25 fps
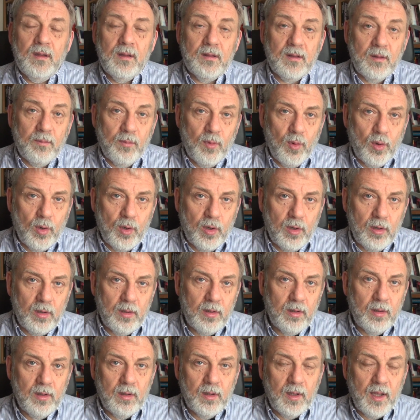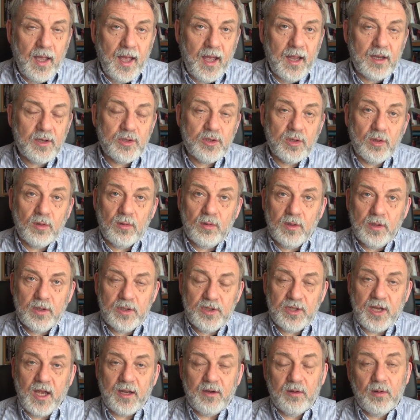the more actual
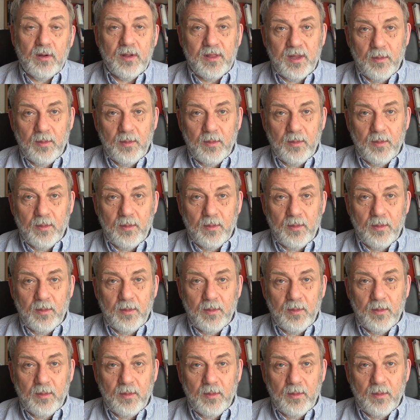shadow.